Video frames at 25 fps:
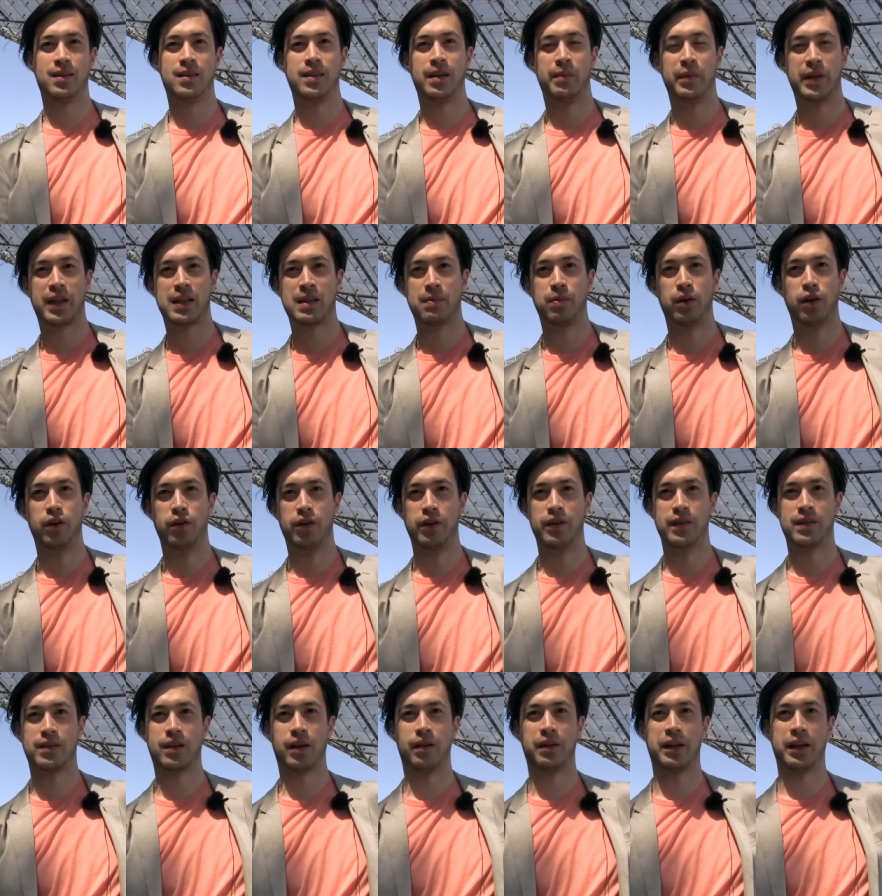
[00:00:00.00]
some
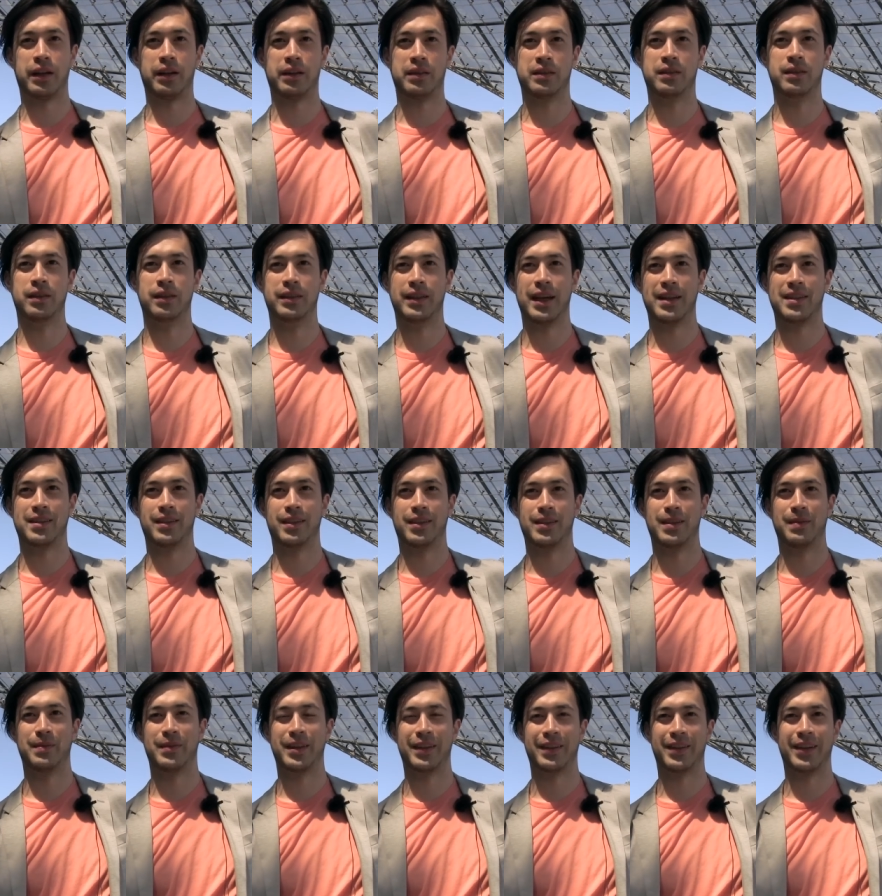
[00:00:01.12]
explorers going out into the desert or
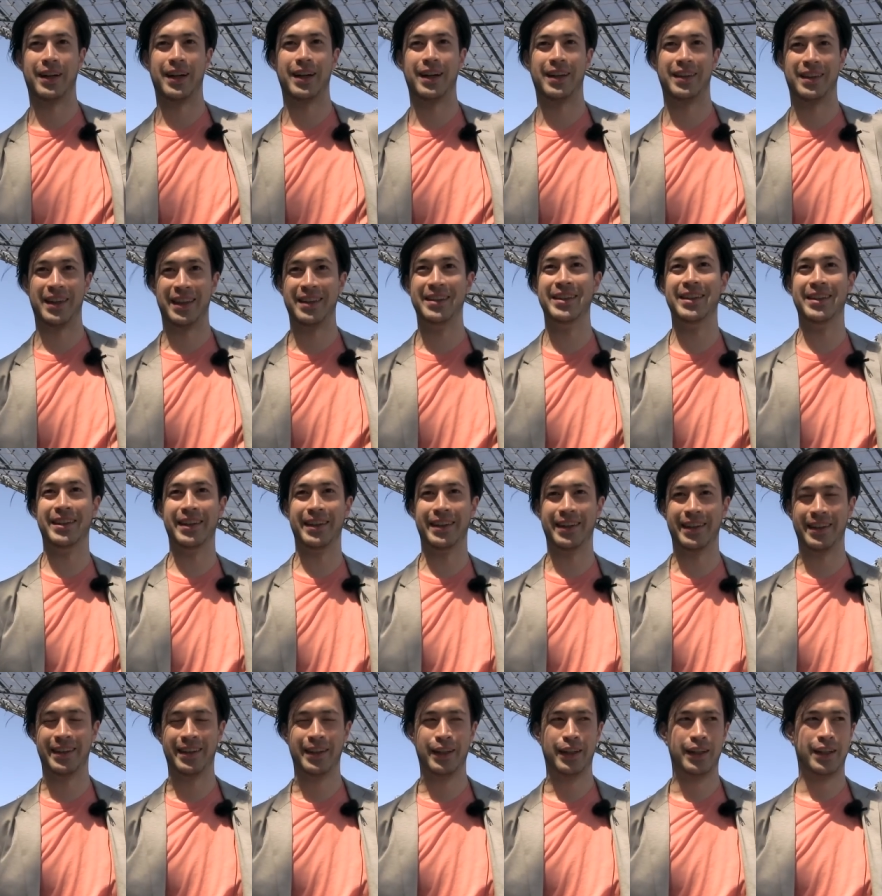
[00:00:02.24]
something, right? And they needed
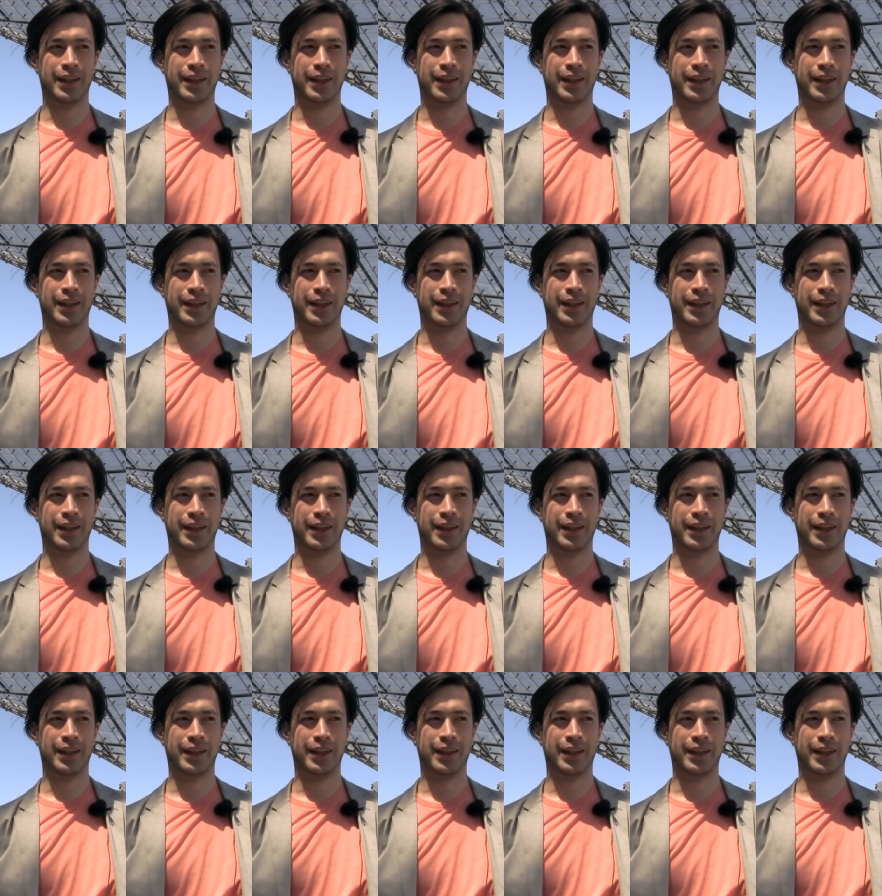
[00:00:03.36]
it.